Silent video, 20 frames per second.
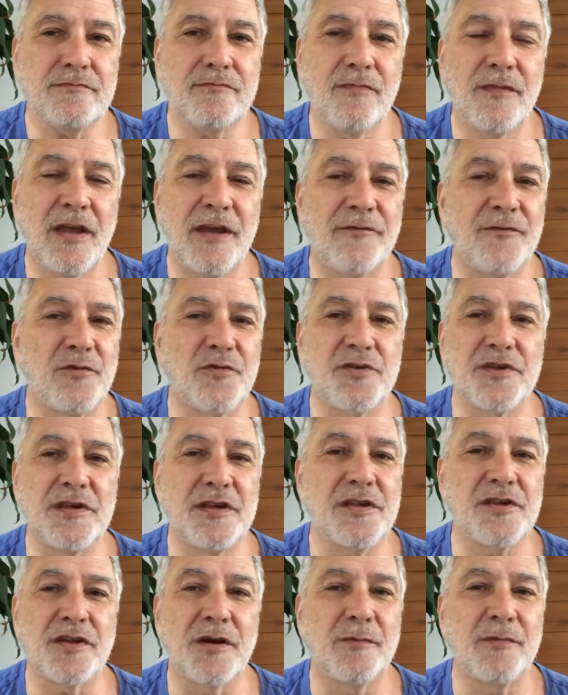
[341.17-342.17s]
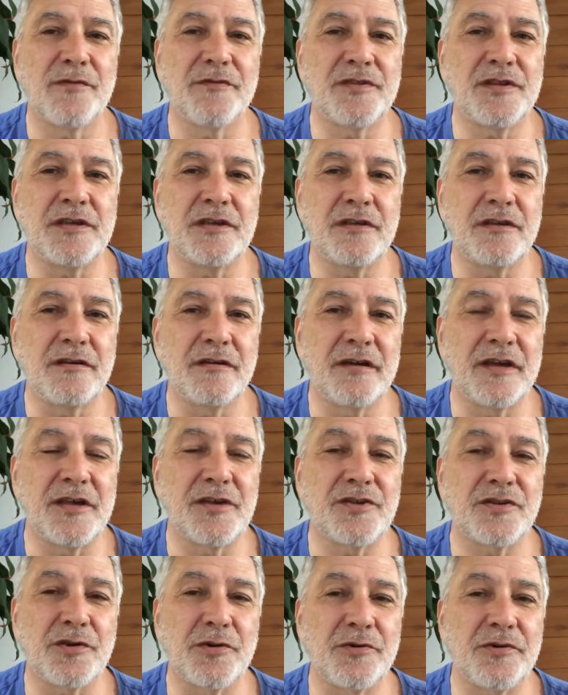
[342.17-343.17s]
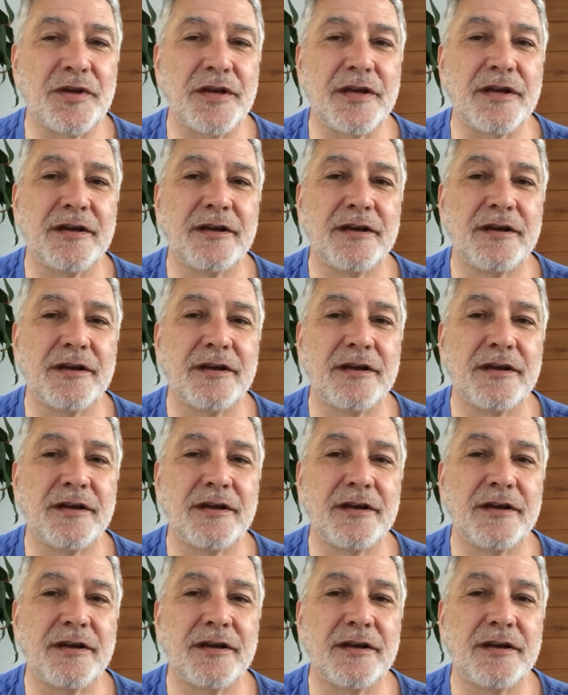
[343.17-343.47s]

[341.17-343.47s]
If you see some of the historic